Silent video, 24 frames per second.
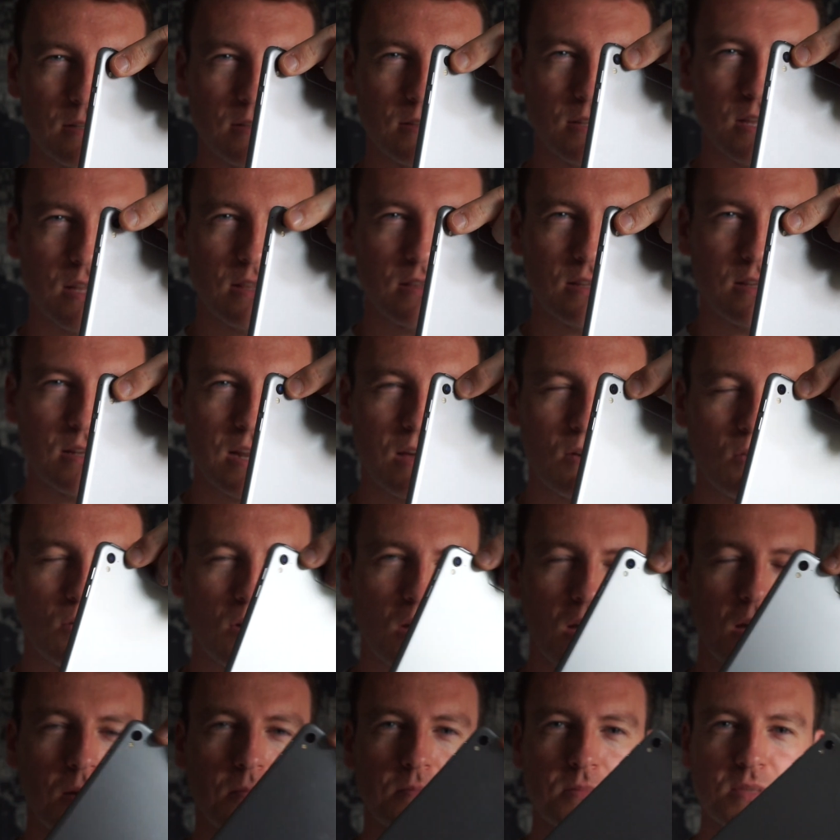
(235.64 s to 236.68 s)
then that now
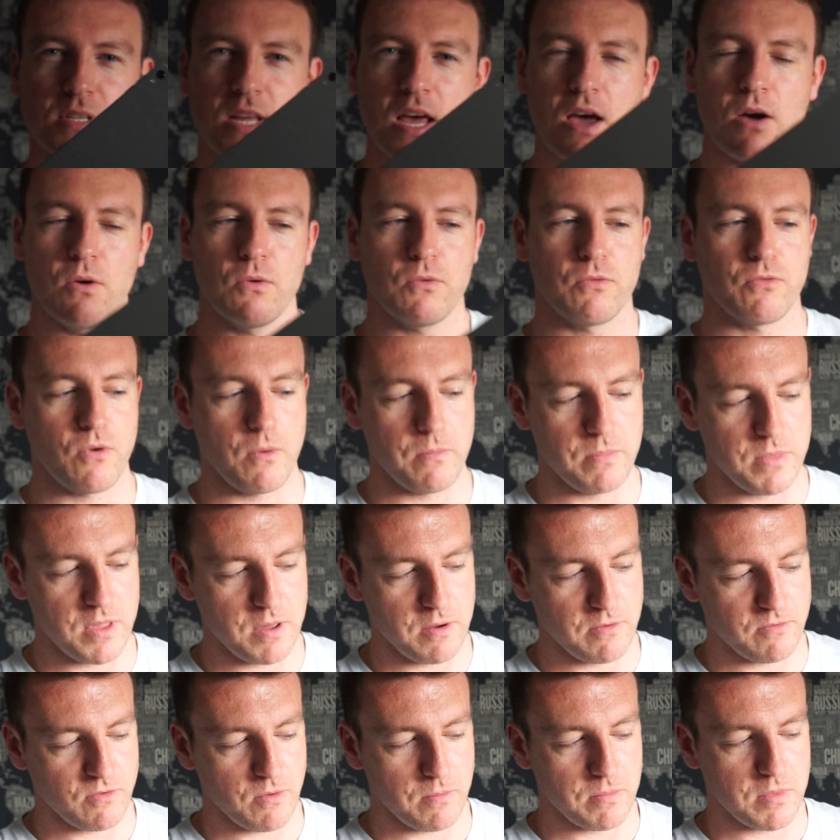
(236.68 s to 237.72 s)
comes out from
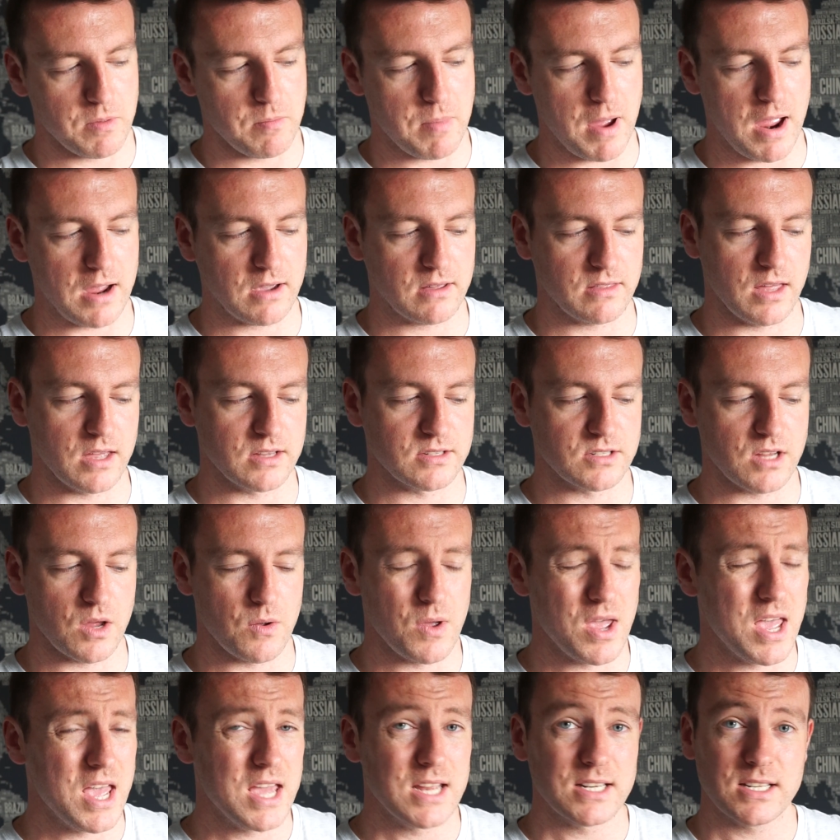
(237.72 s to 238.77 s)
the back there. So
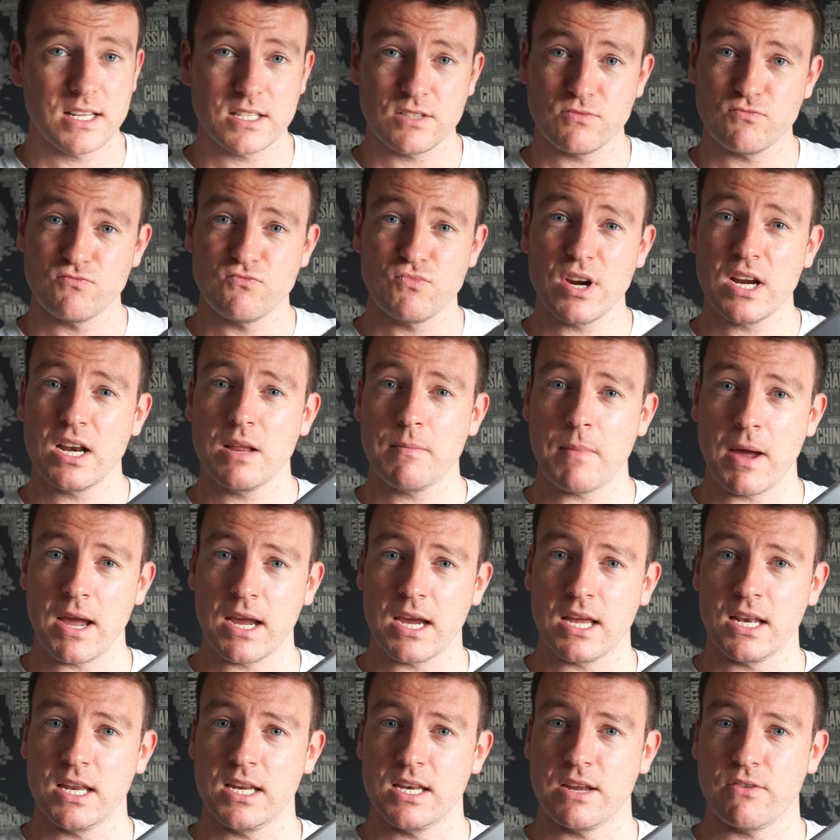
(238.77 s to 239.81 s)
it doesn't really
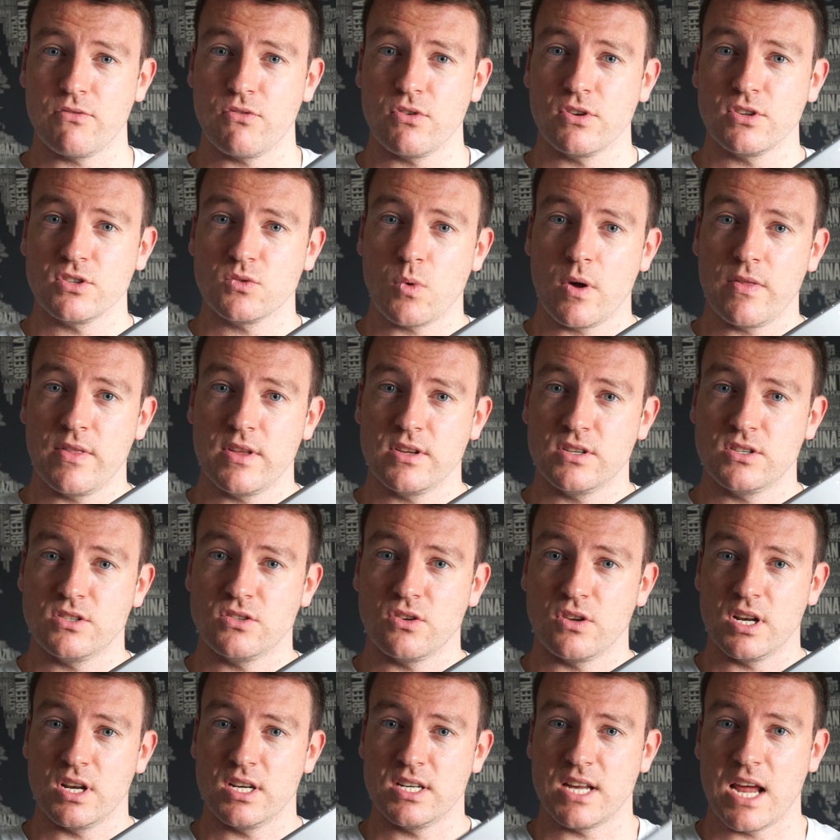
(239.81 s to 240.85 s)
make any difference when this is
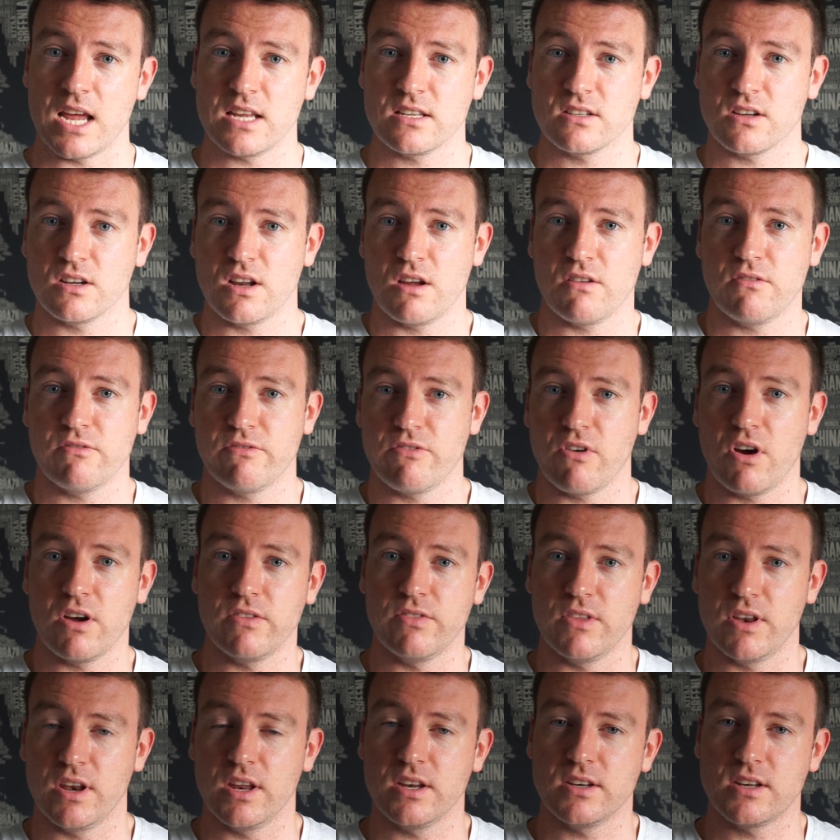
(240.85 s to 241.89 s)
a desk. I don't find
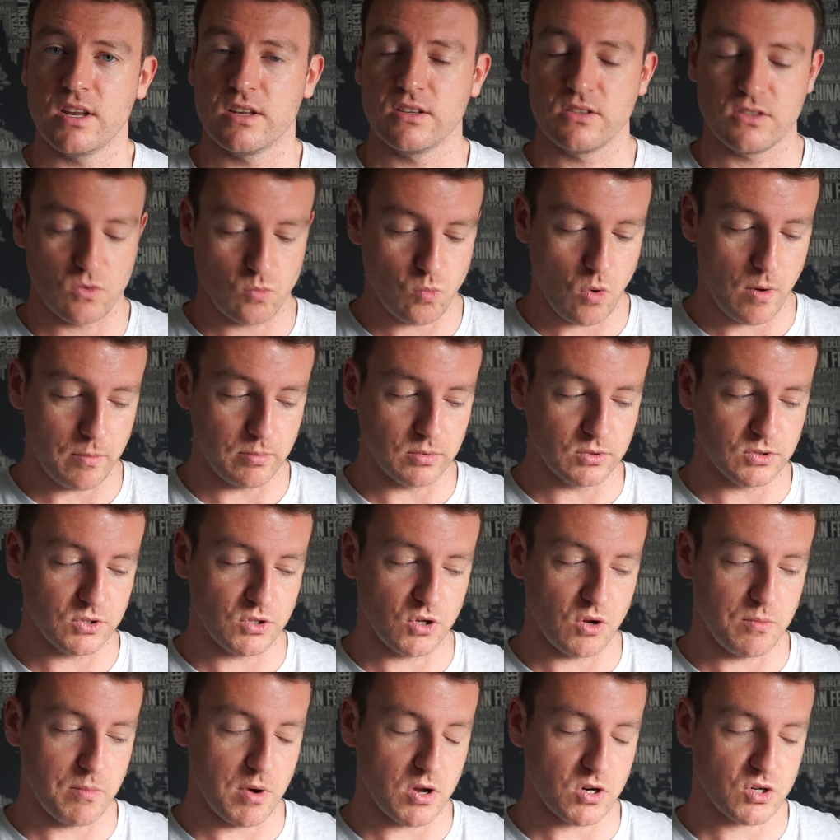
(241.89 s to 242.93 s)
that it tends to wobble
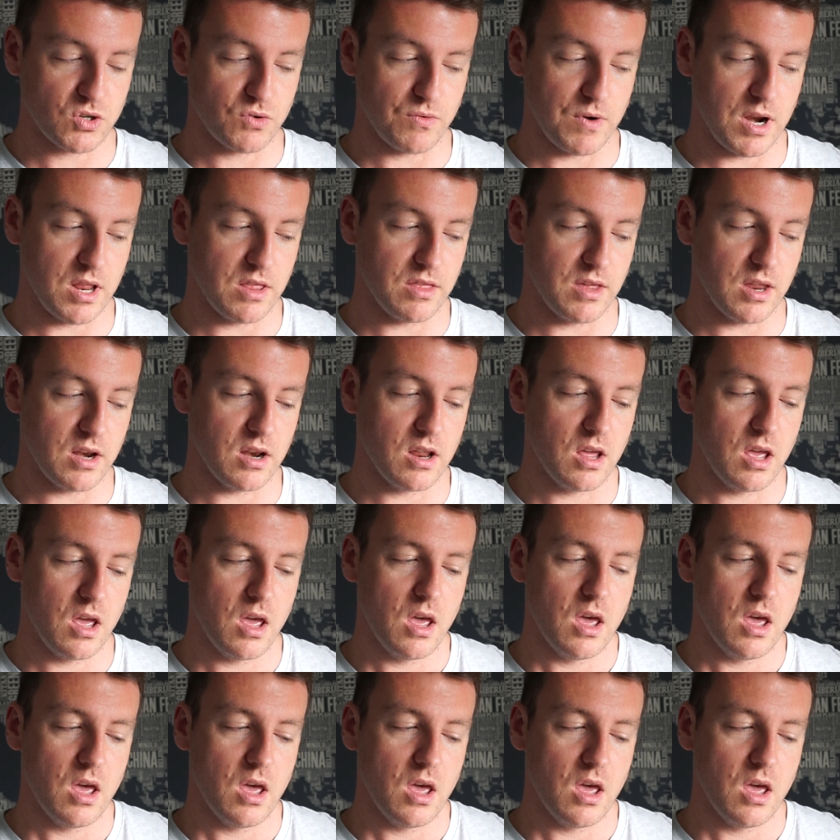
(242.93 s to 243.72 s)
too much or anything.